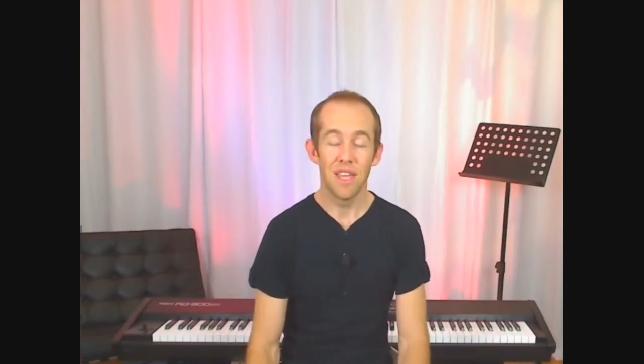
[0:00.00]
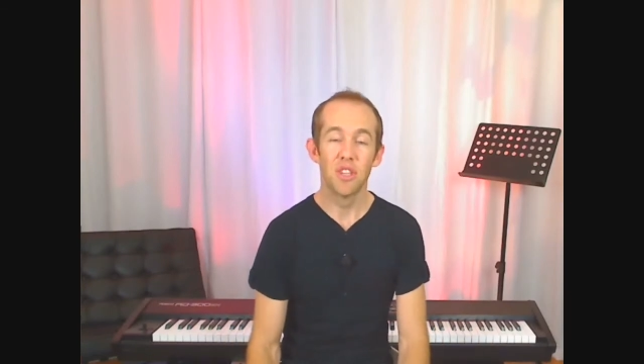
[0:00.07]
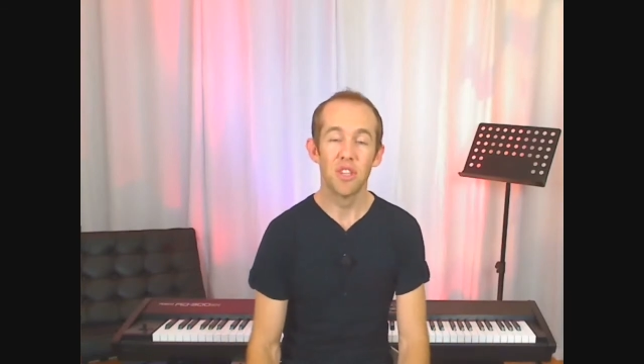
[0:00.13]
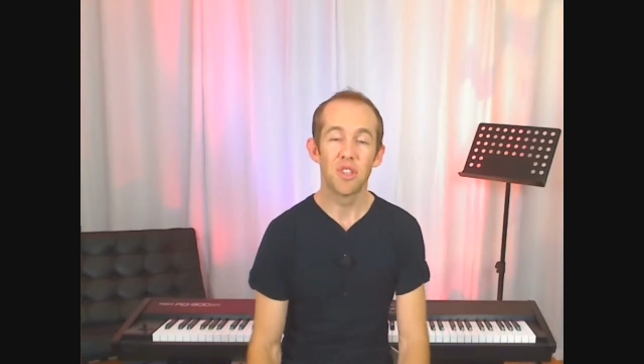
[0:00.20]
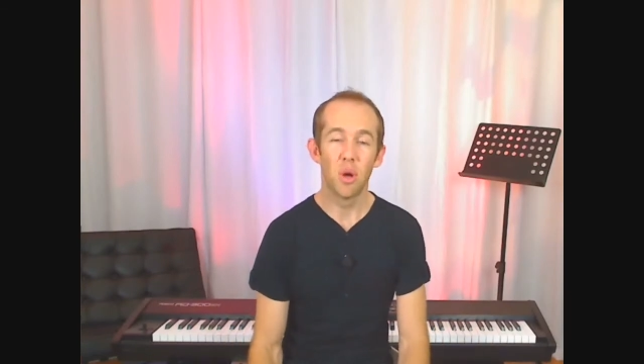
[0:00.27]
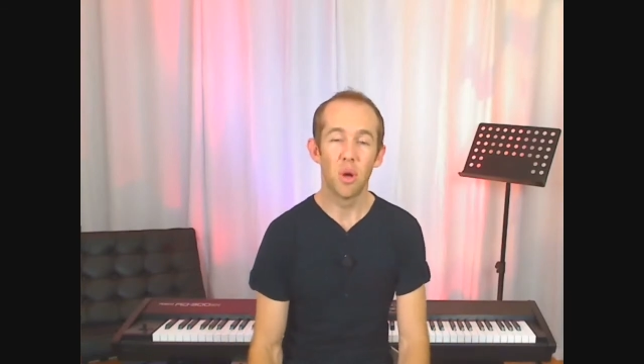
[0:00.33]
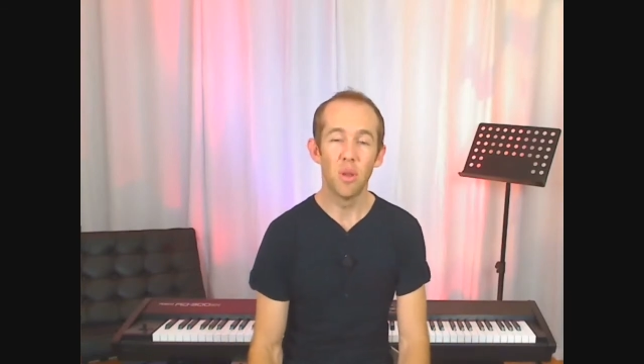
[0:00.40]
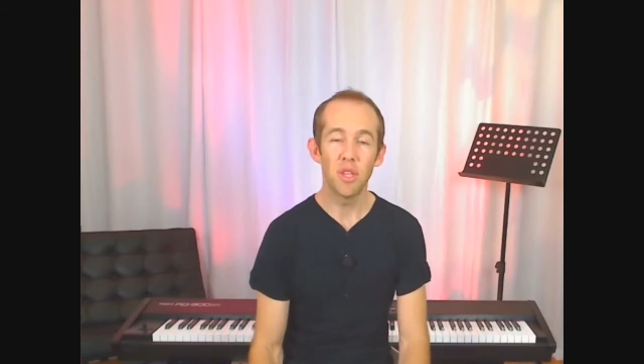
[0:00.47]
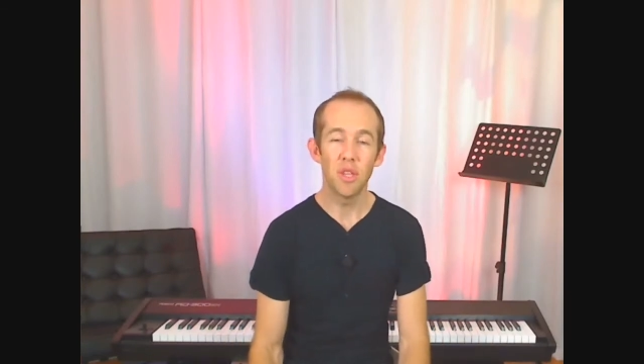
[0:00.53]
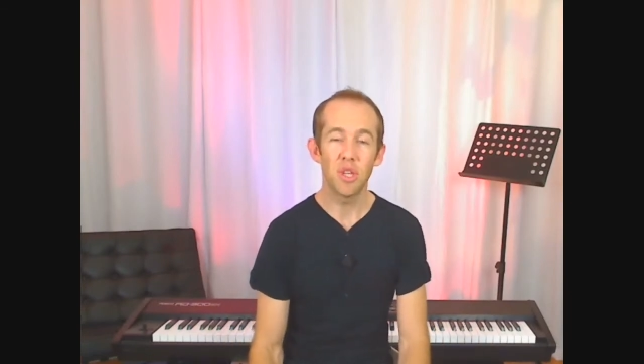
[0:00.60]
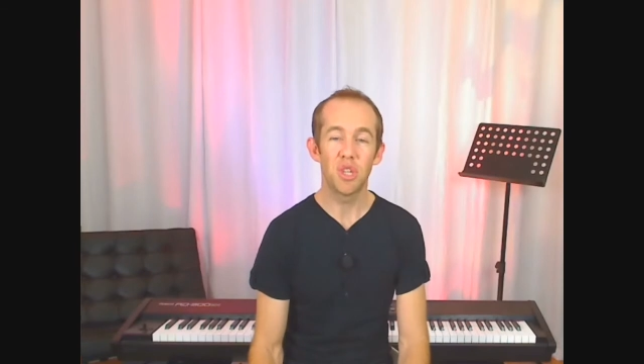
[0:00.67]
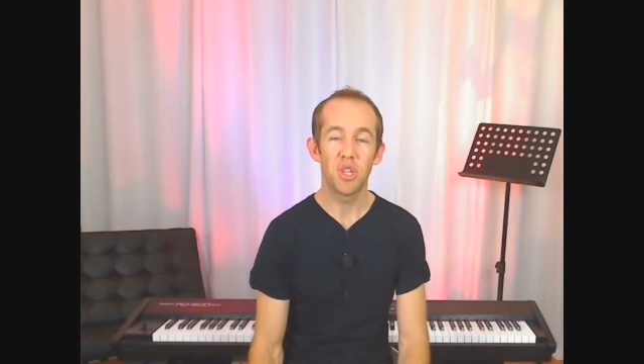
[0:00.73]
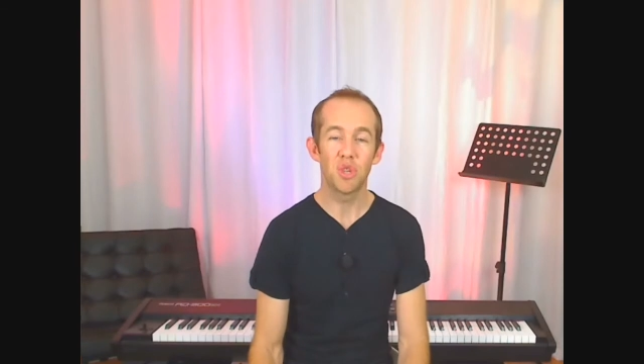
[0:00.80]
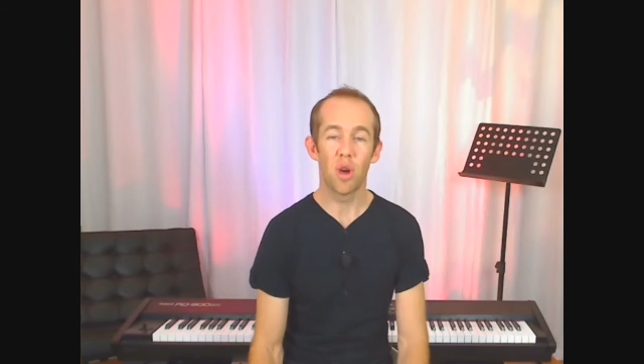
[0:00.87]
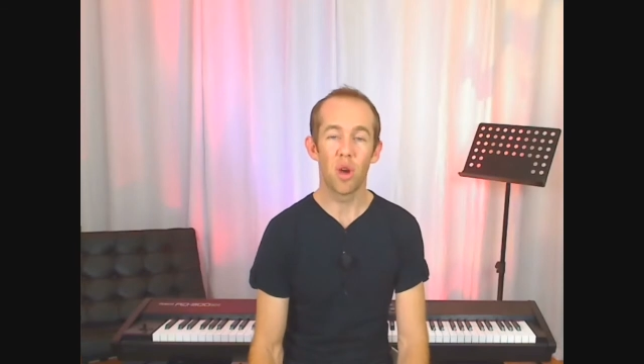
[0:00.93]
the song that she
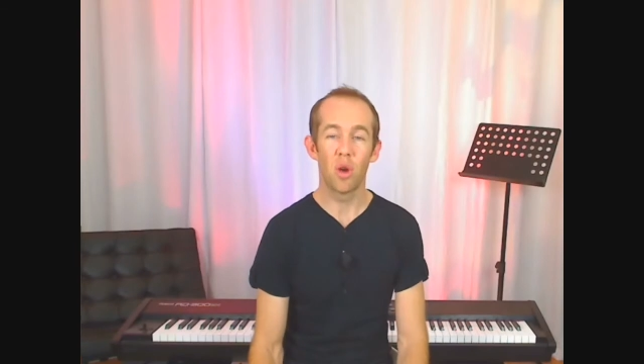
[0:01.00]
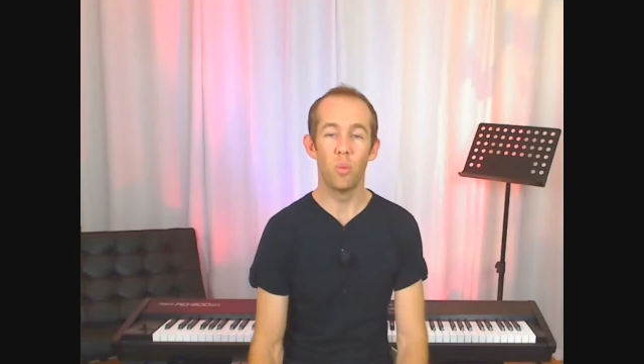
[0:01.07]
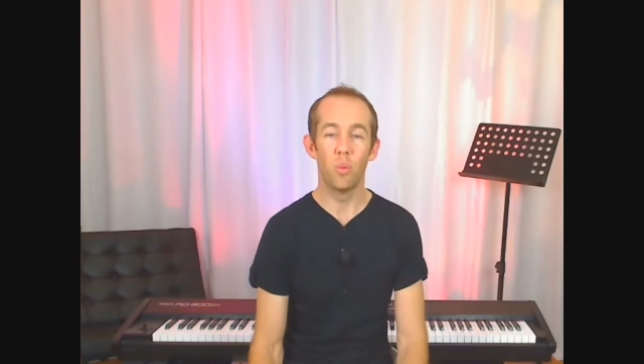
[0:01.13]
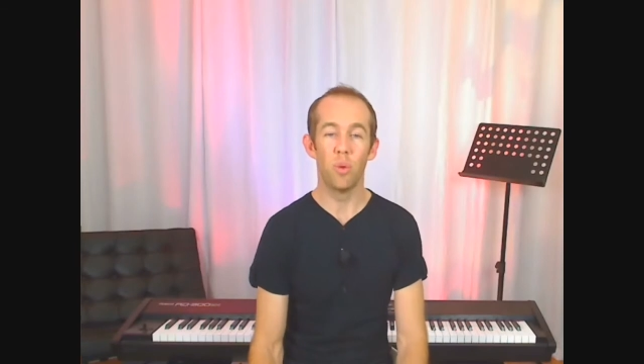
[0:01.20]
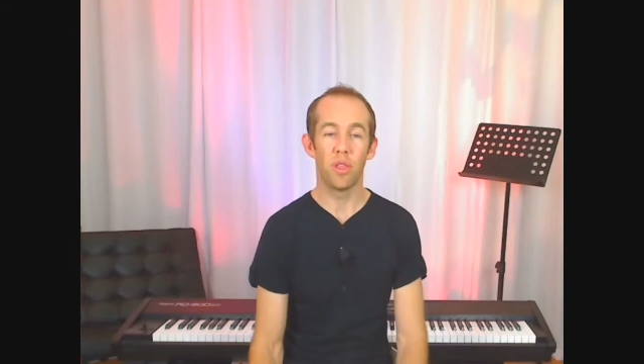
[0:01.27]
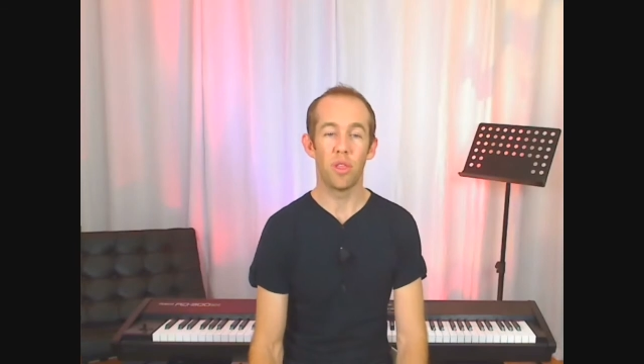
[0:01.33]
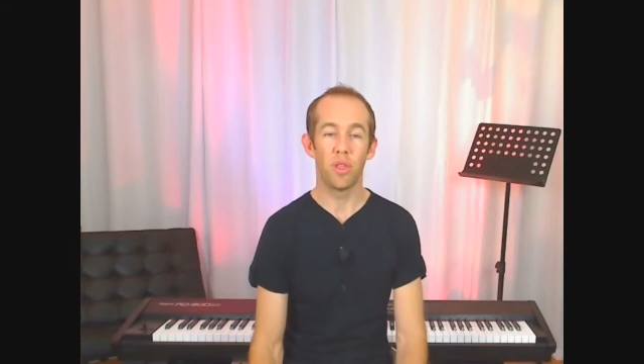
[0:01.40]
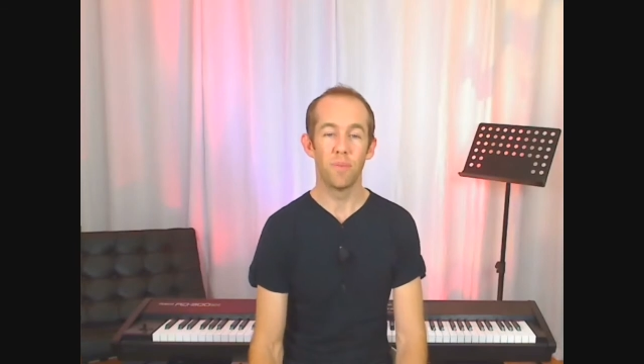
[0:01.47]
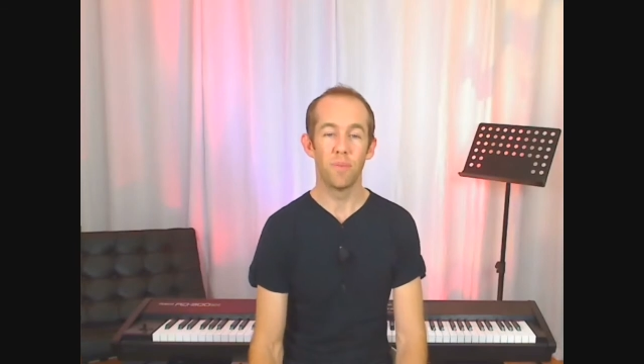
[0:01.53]
struggled with,